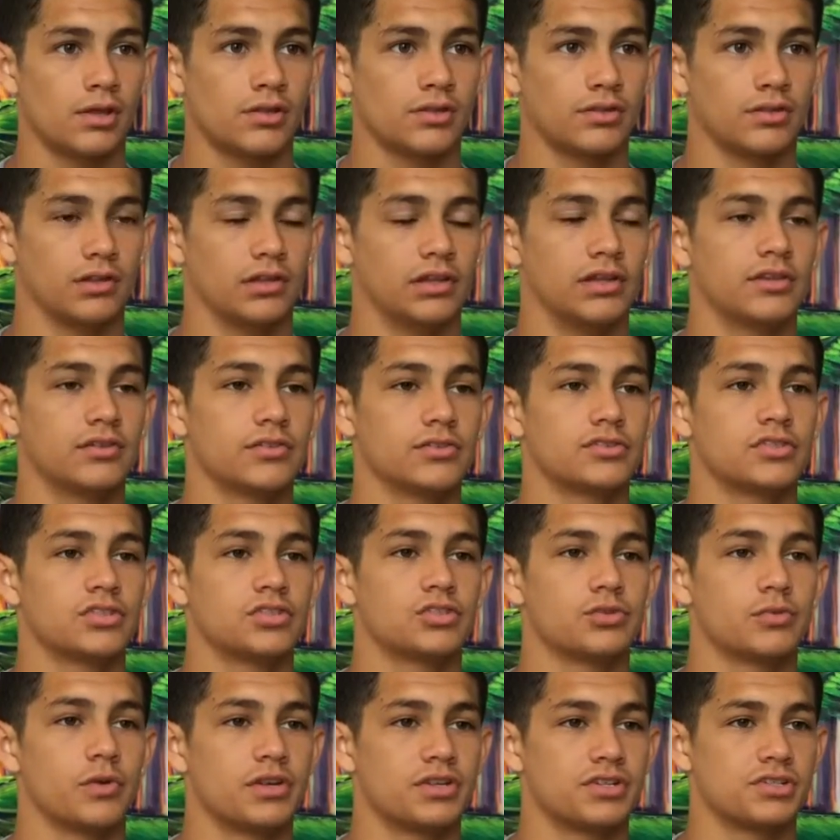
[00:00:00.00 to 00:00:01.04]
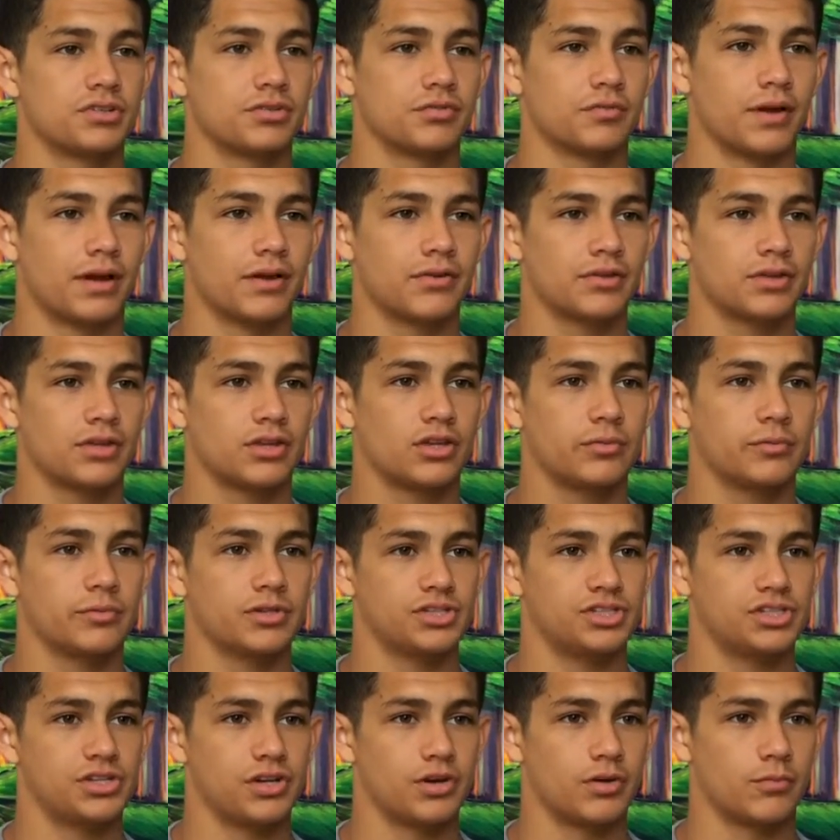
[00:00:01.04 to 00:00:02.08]
The legal situation around the Human
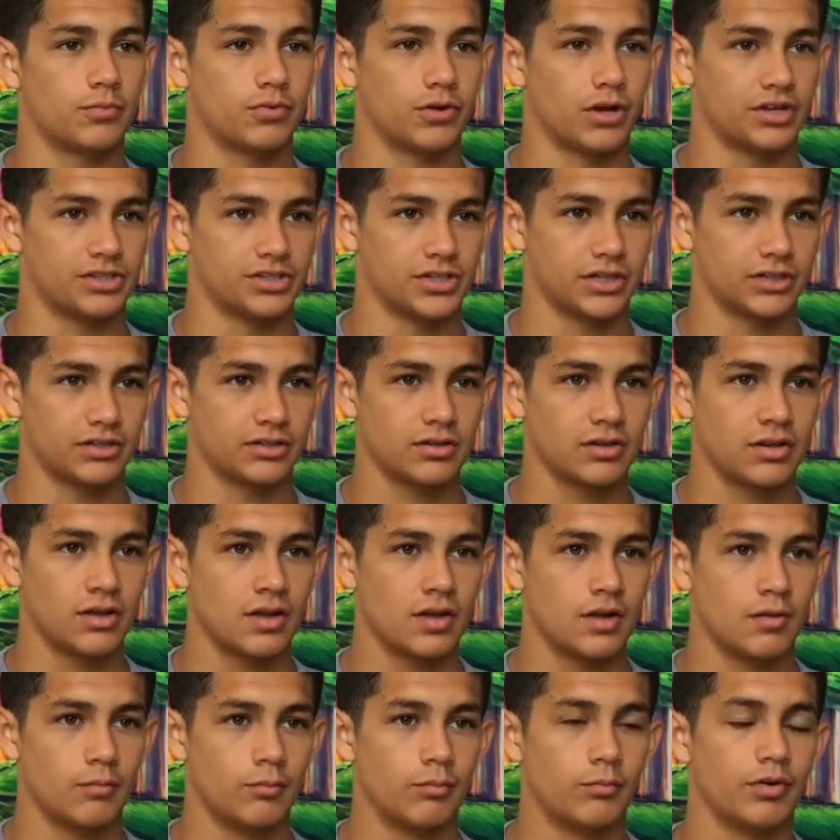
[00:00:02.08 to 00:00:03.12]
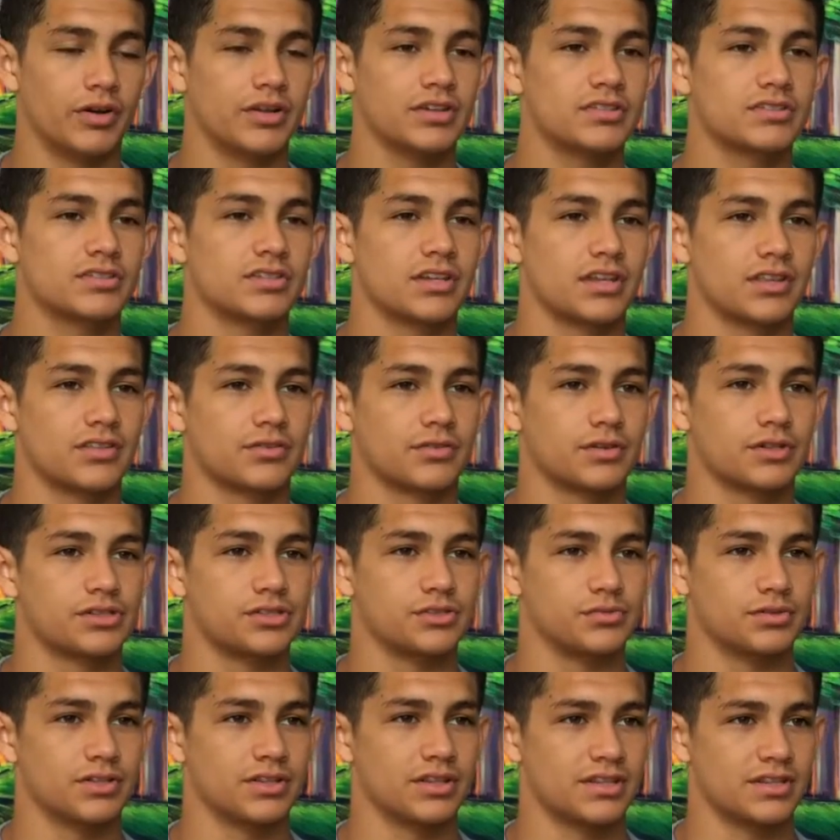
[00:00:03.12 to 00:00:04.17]
Genome Project brings another
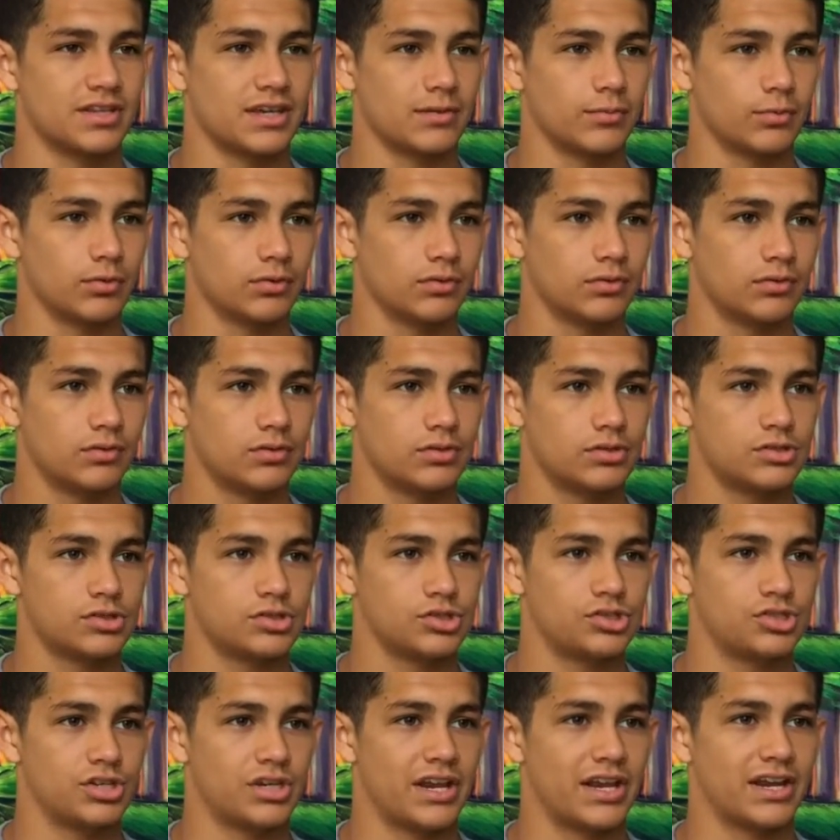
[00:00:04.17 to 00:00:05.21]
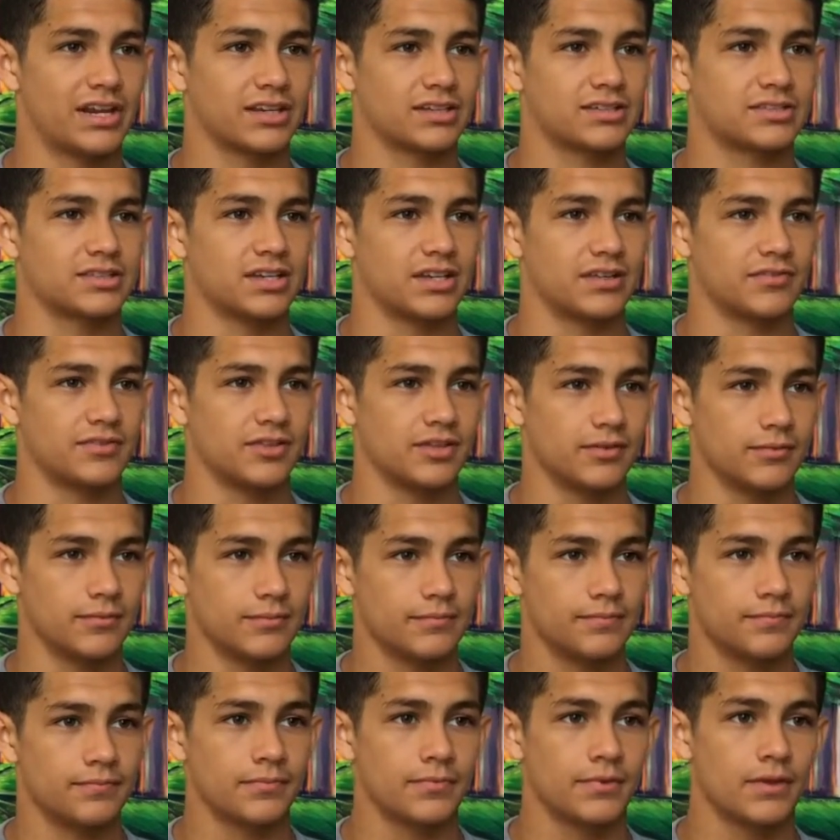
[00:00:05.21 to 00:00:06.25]
issue to the table: genetic safety.
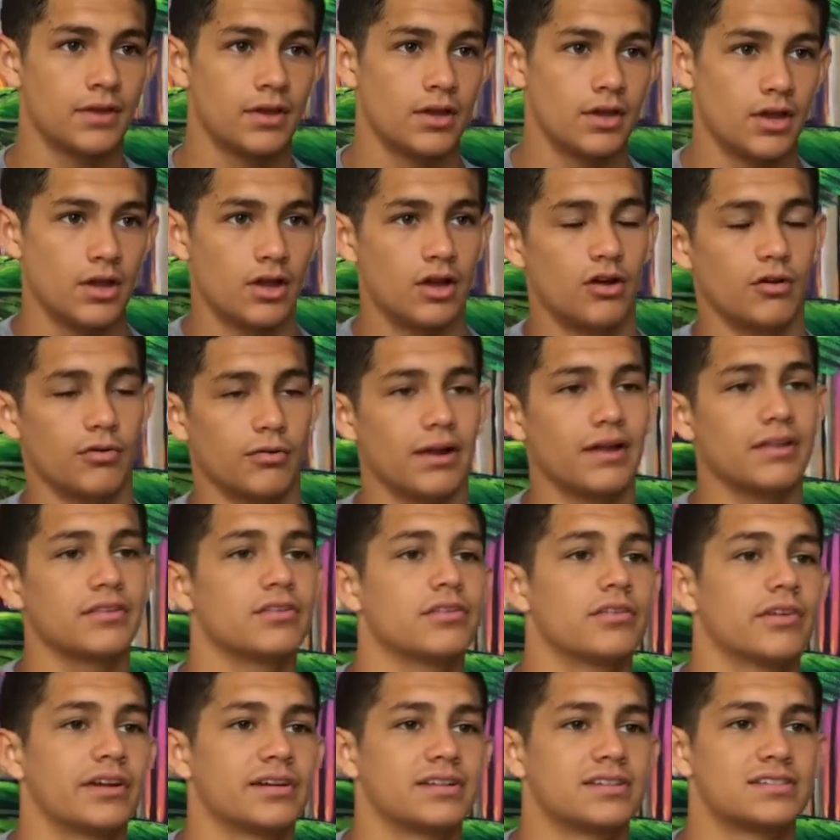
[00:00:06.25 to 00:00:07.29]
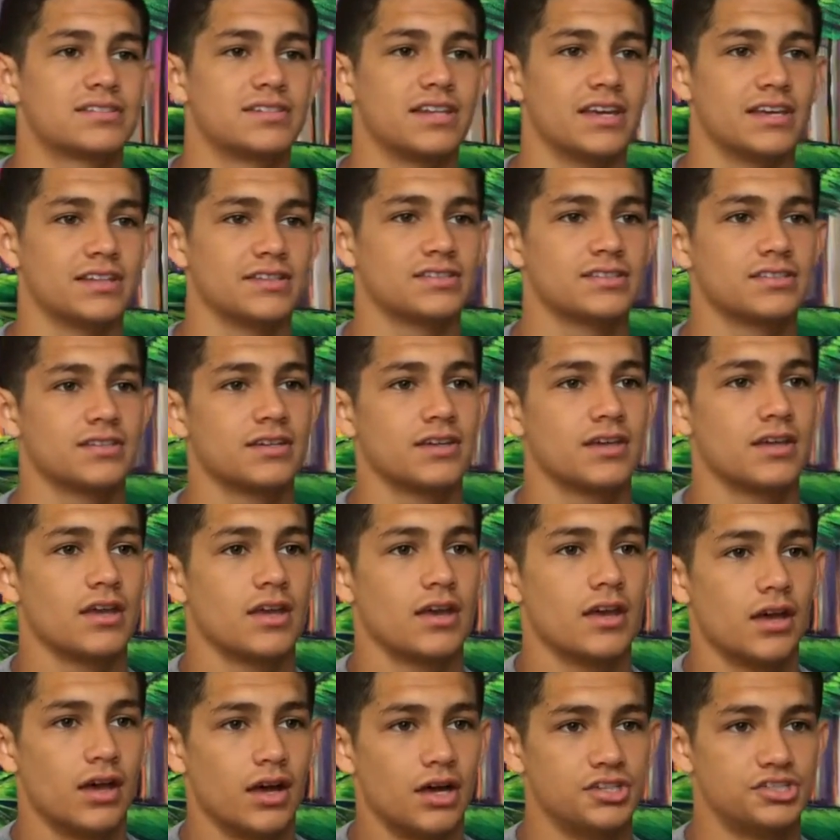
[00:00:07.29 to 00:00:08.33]
Around the United States,
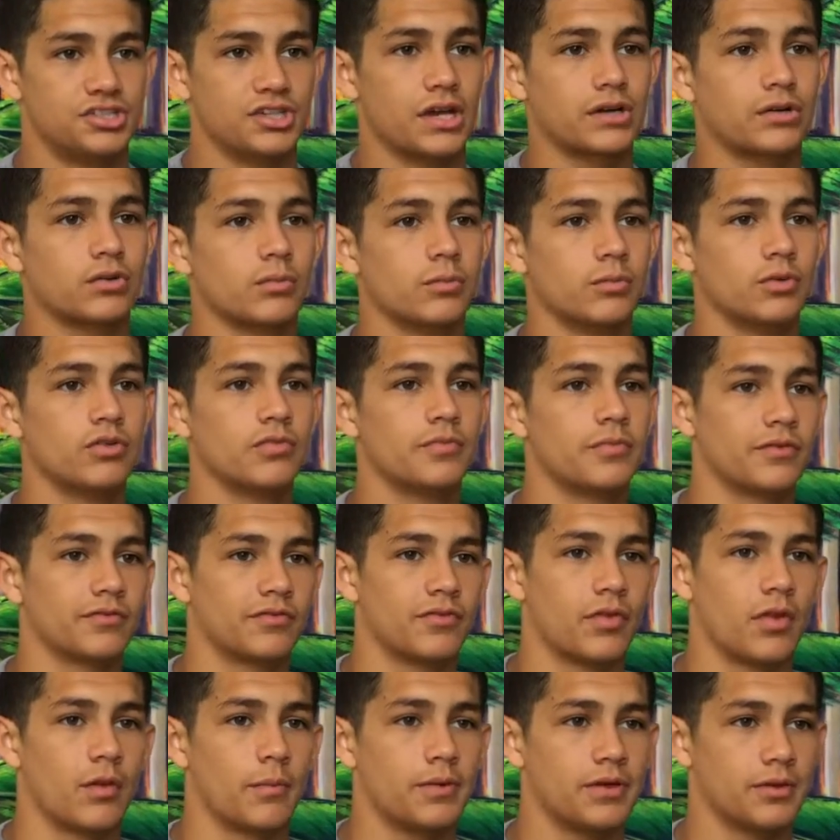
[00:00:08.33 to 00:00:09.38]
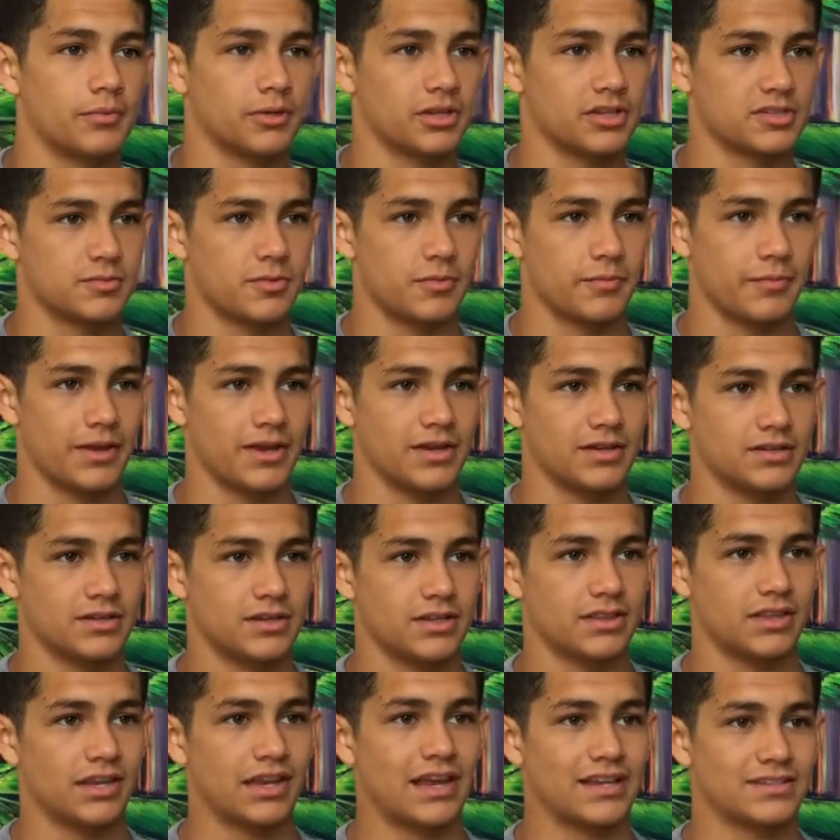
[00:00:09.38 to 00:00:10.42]
a general movement from the people has been made
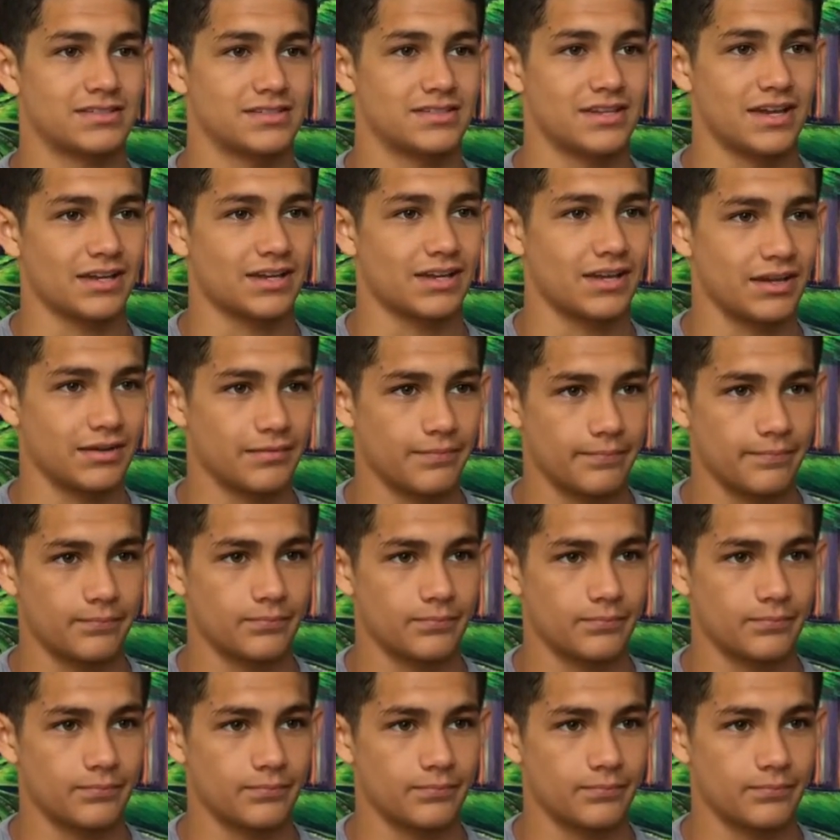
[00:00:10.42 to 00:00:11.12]
in the last decade.